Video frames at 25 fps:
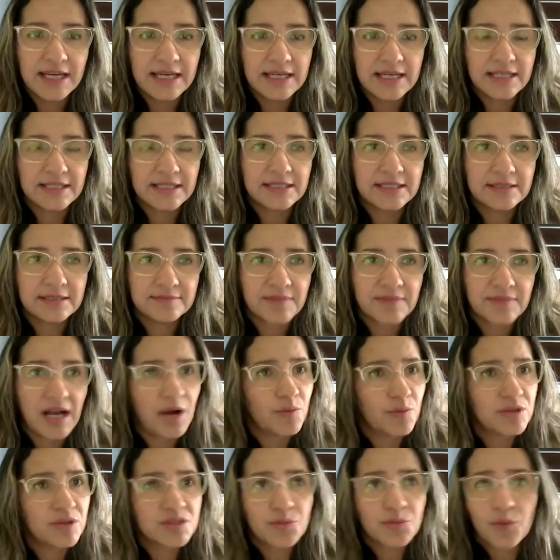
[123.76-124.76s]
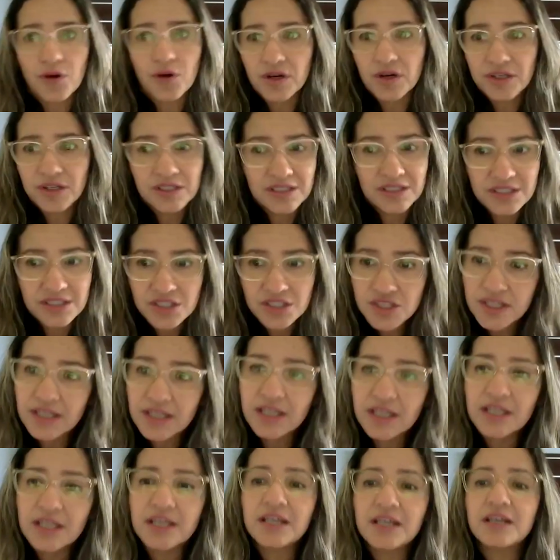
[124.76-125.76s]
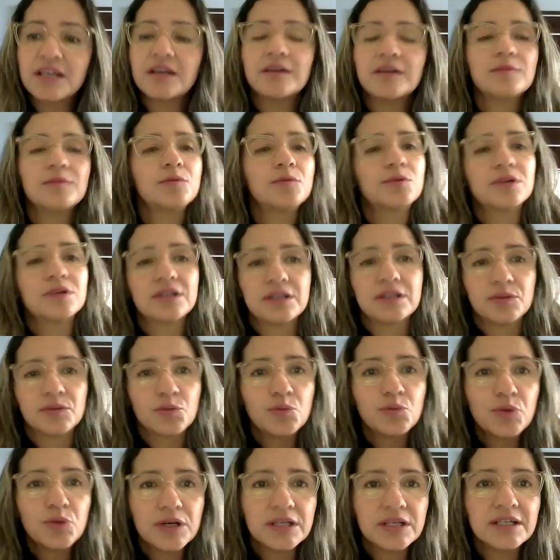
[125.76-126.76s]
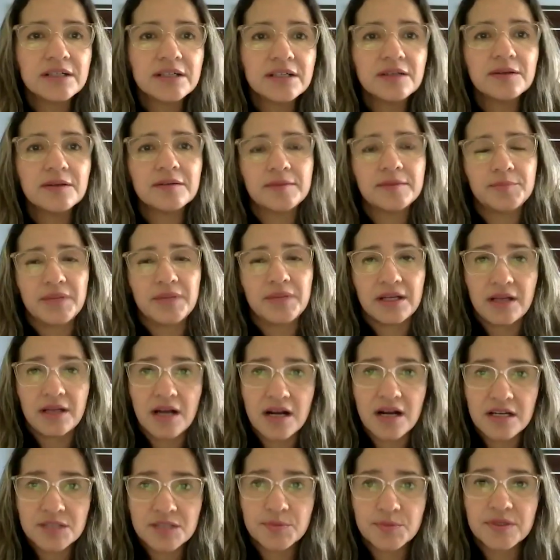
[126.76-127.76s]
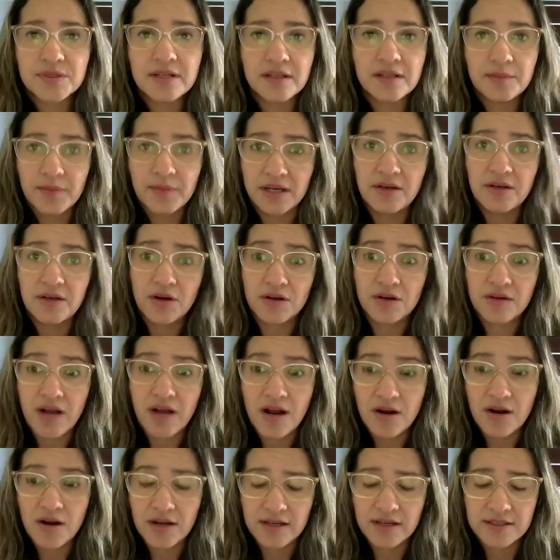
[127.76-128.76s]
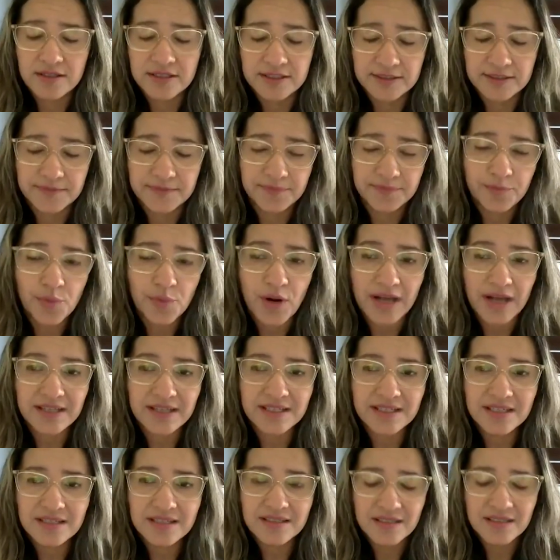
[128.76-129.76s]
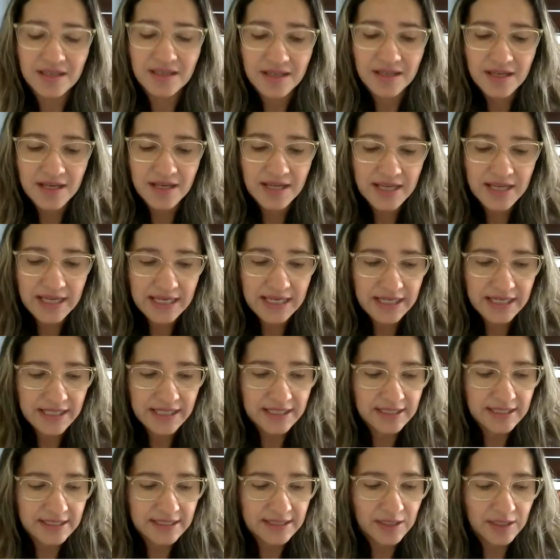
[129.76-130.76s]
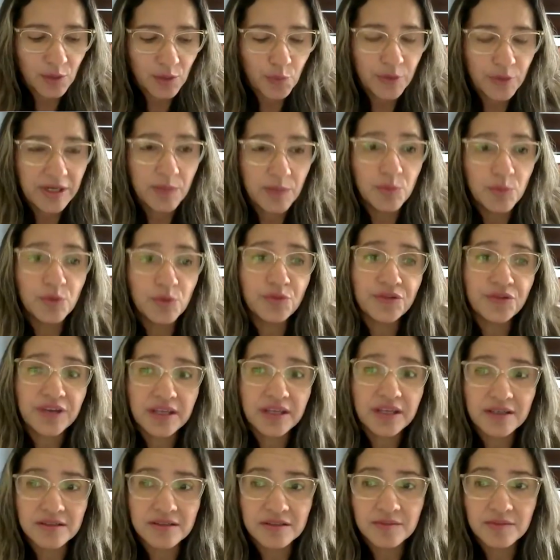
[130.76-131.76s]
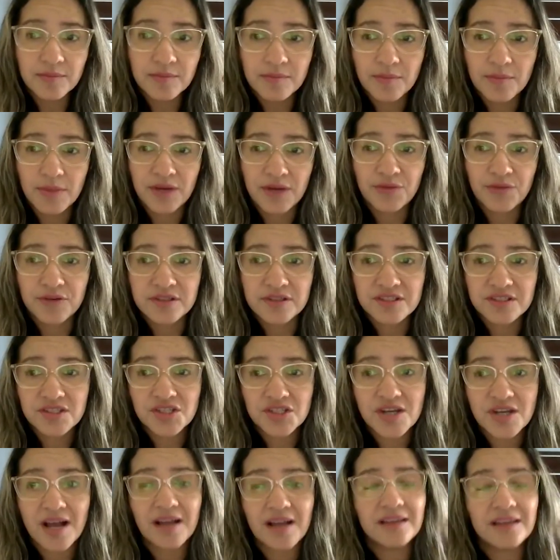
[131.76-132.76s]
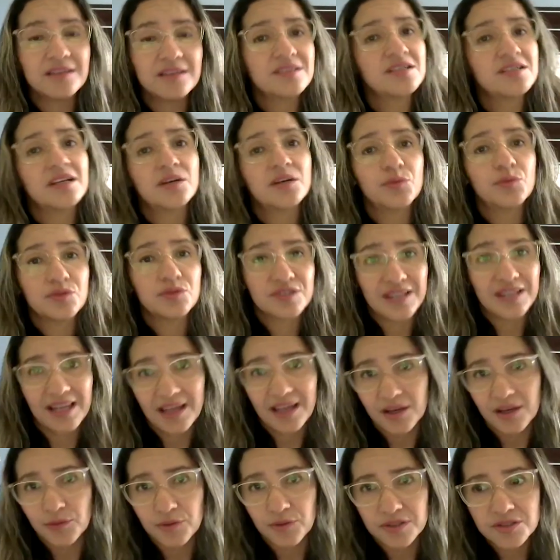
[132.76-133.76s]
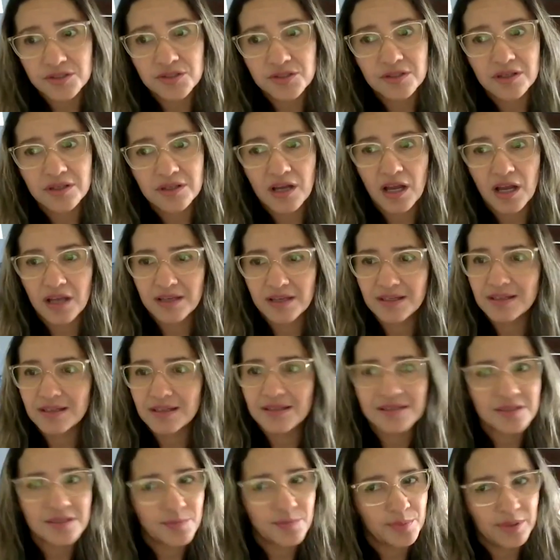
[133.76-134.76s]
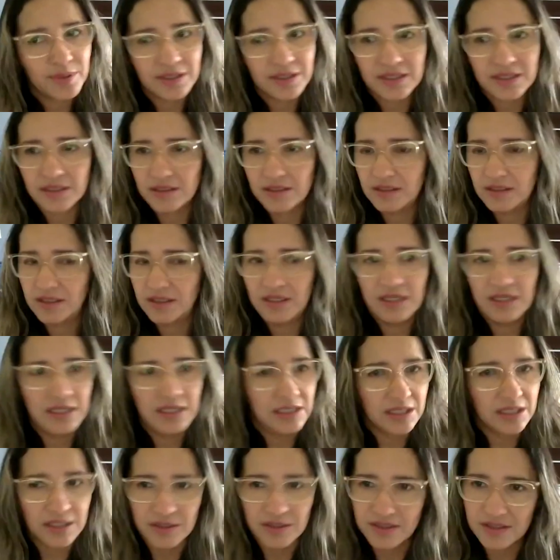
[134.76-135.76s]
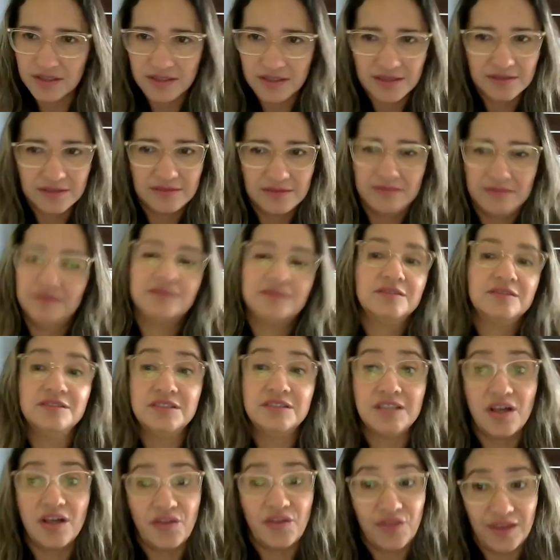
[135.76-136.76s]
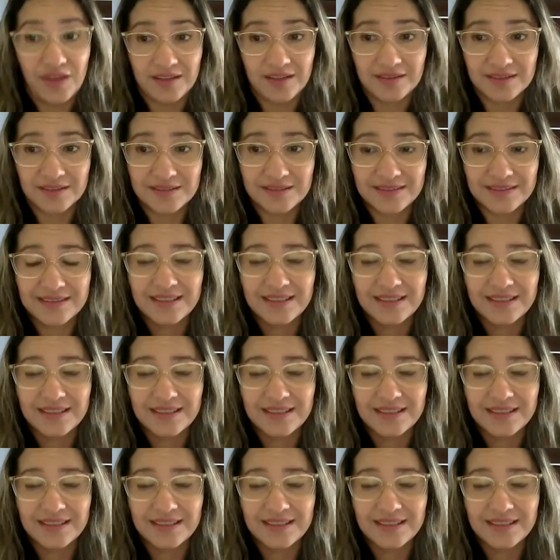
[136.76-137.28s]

and I was working in Chile, working well in my hospital and my own practice. And when I moved here, my first challenge, it was the language. I didn't speak English, nothing.